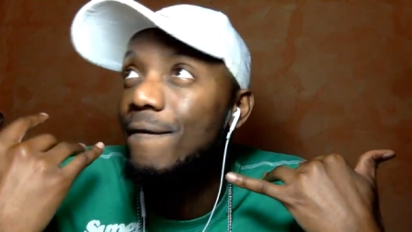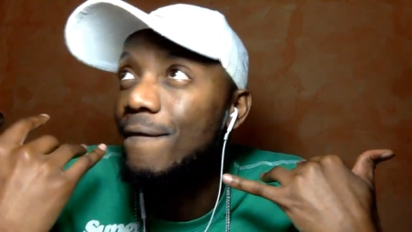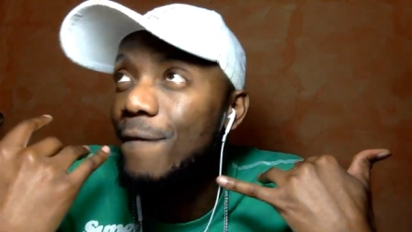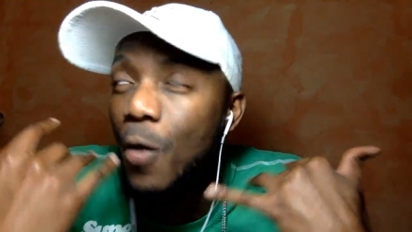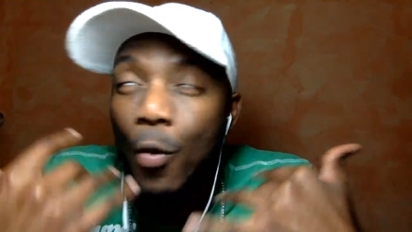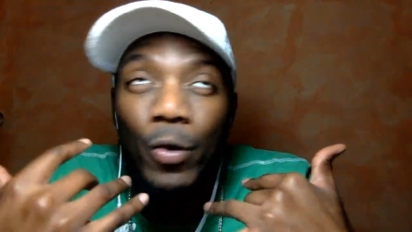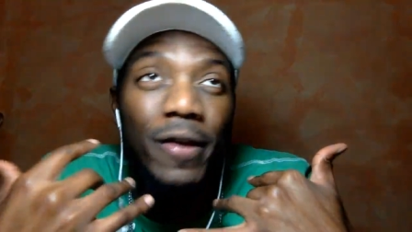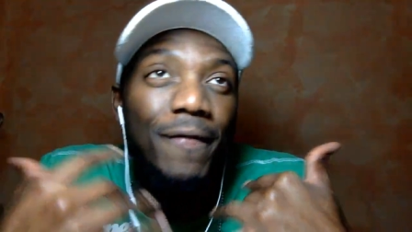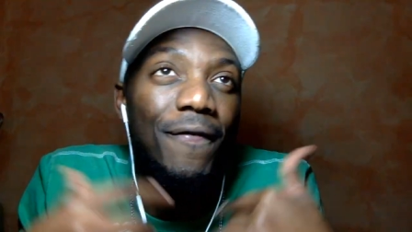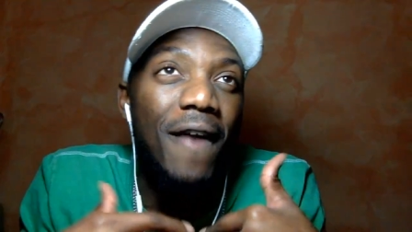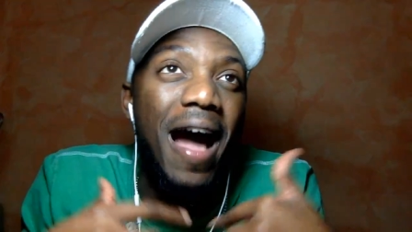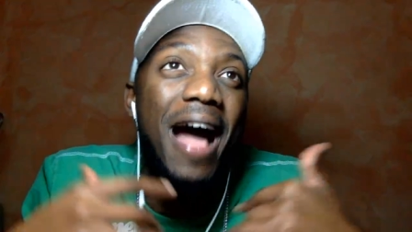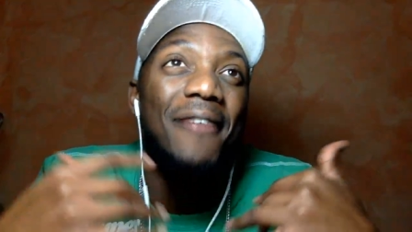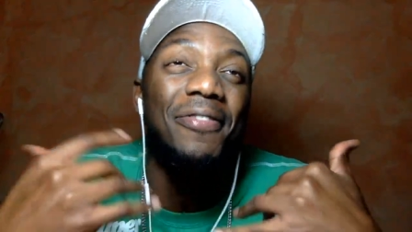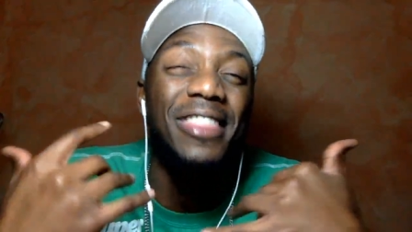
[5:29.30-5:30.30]

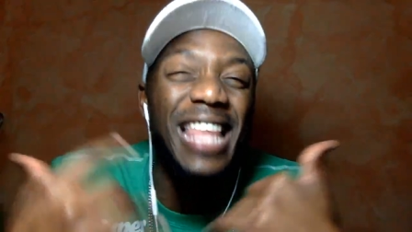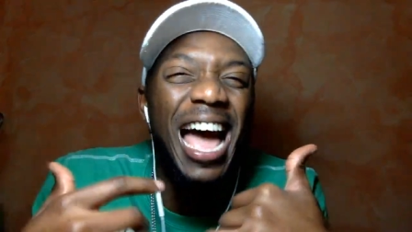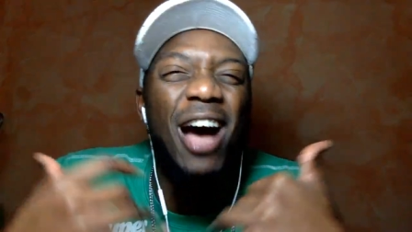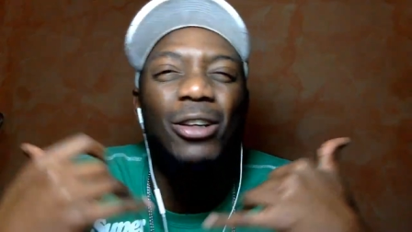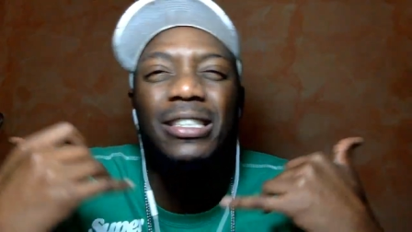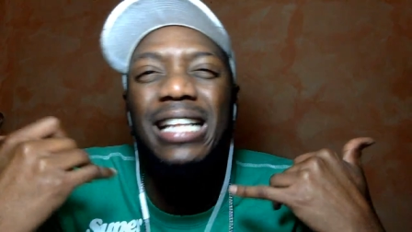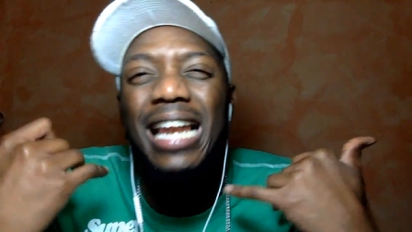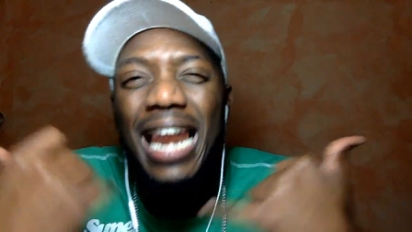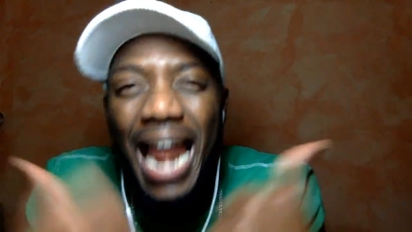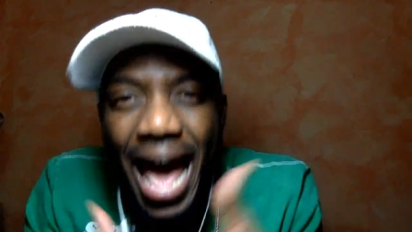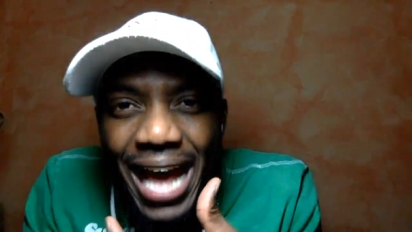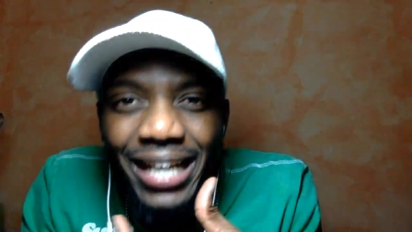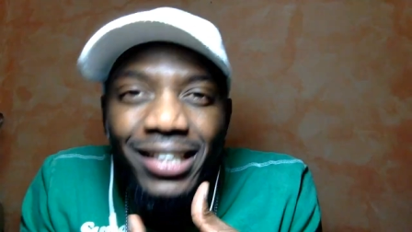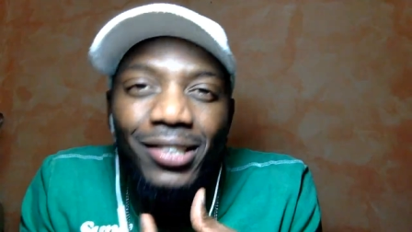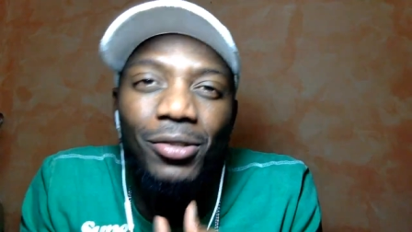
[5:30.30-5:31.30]
45,000
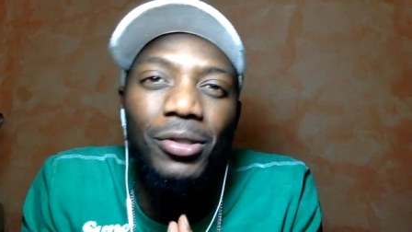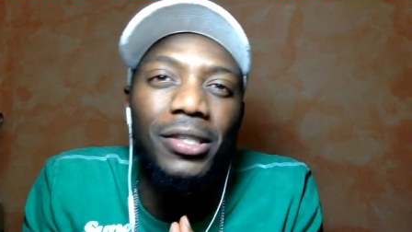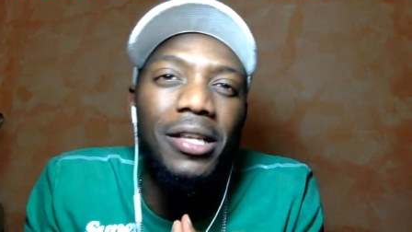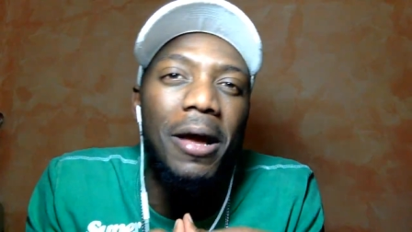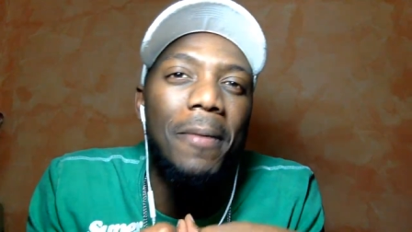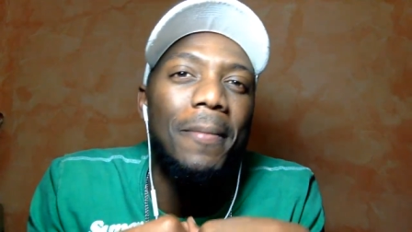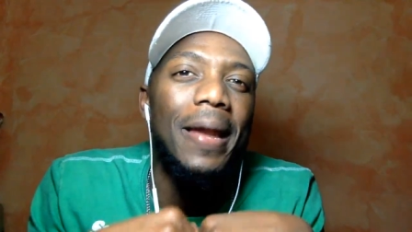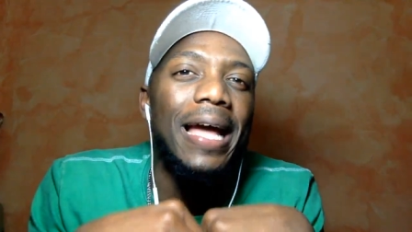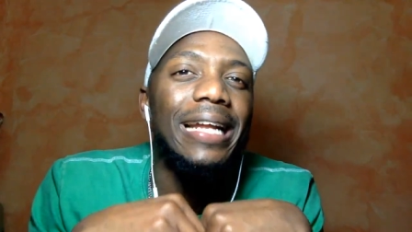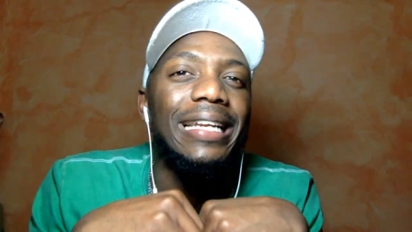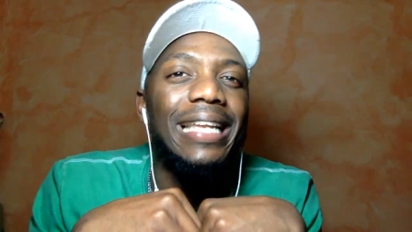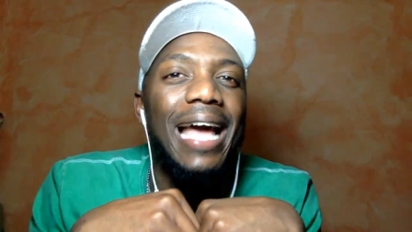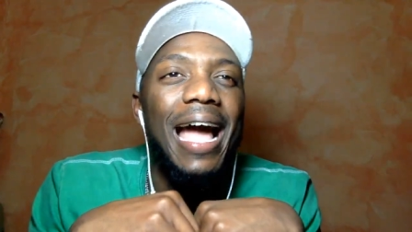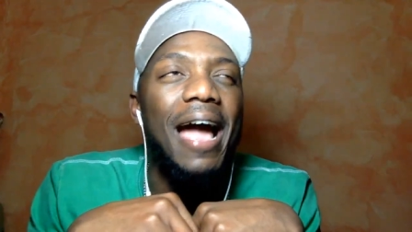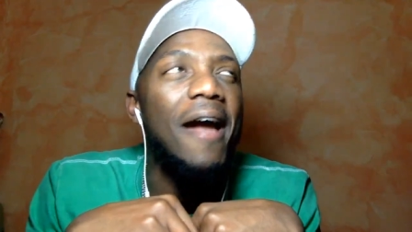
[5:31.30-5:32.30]
likes or something
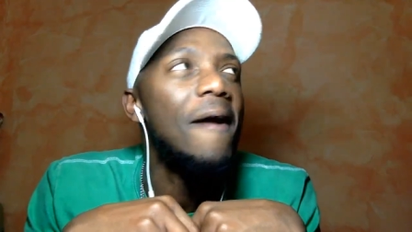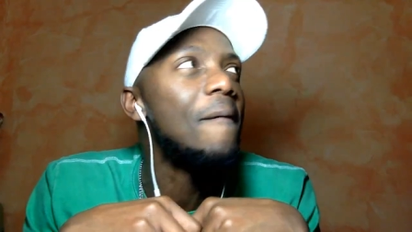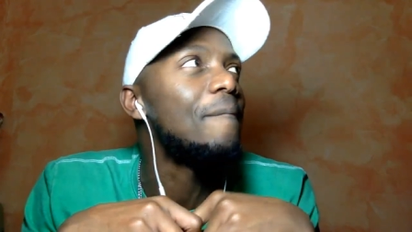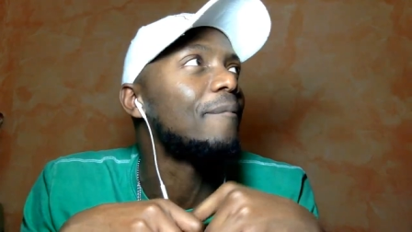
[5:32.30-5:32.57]
like that.